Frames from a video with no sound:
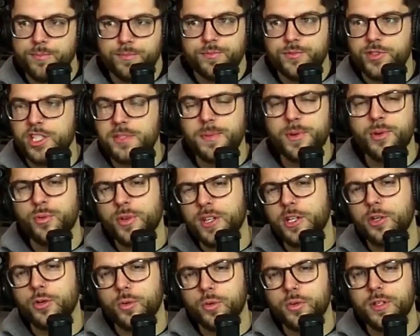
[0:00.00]
just be
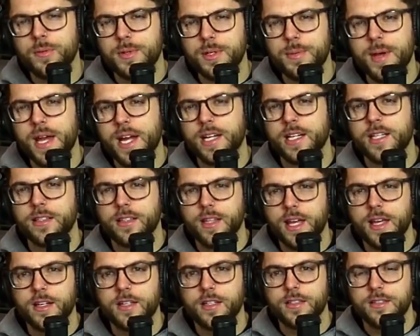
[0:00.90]
really cool to be back in
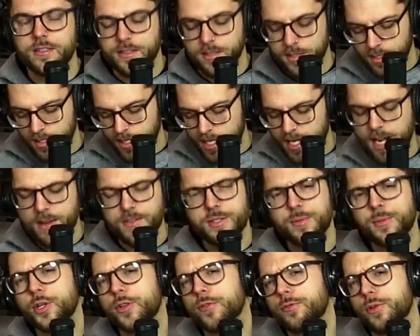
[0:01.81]
Atlanta. And I have
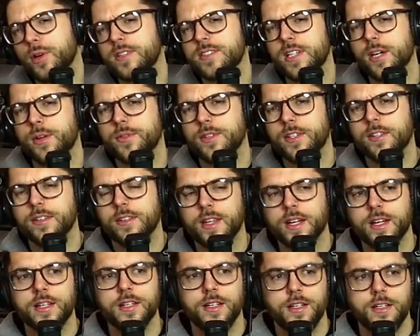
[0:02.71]
some good friends out there
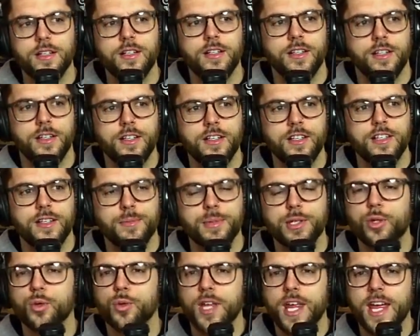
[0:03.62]
that
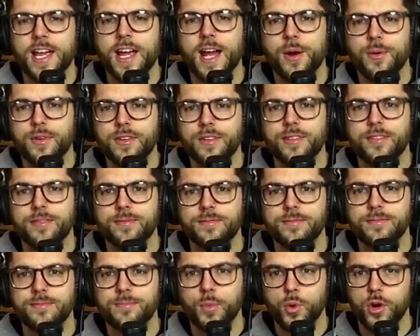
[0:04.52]
be cool to hang out with
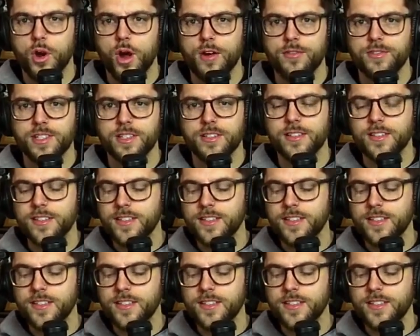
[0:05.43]
more often.